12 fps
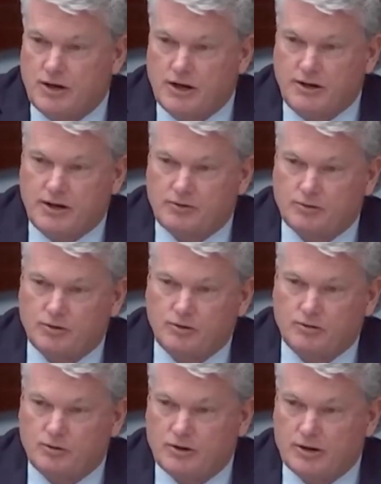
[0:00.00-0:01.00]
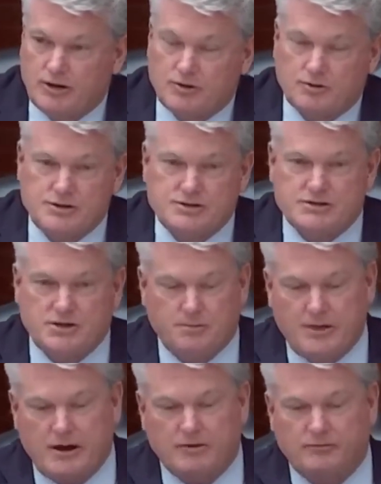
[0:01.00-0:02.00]
and that rule will increase the
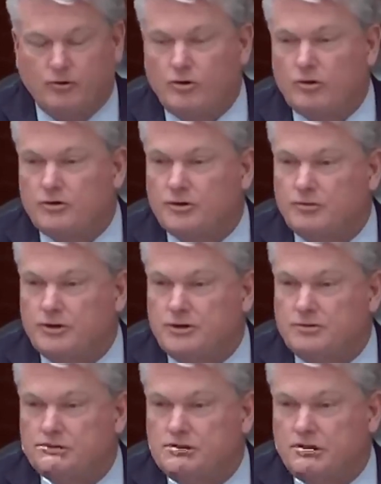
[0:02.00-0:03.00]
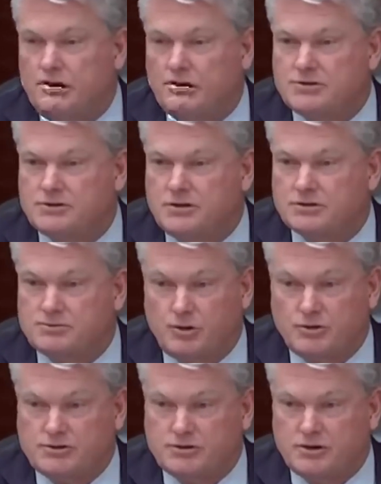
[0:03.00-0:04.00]
amount of oil that we use in our trucks
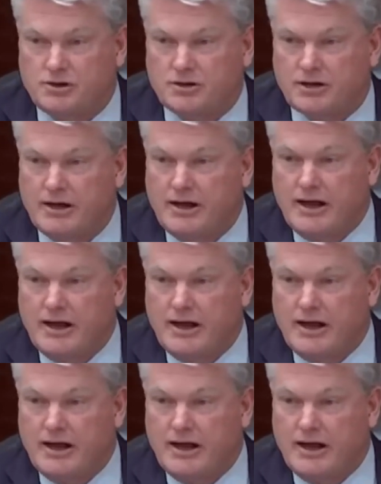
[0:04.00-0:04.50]
per truck